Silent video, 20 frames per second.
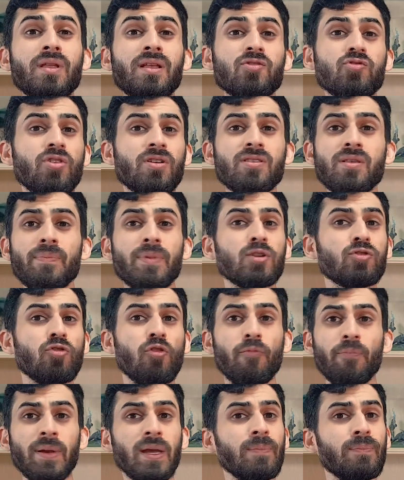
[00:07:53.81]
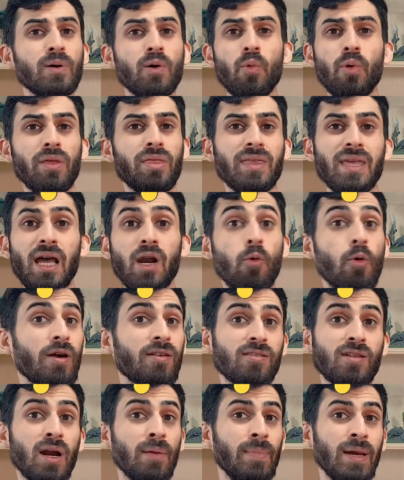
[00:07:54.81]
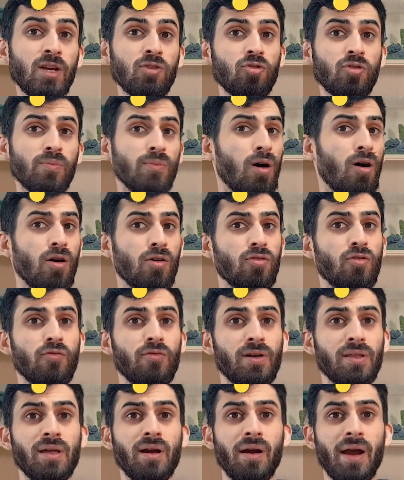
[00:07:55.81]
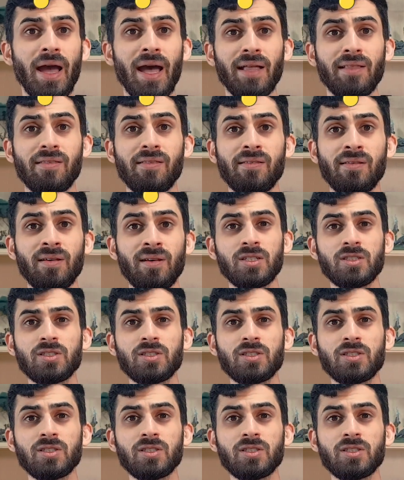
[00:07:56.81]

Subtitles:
than just a bunch of people with yellow exclamation marks over their heads.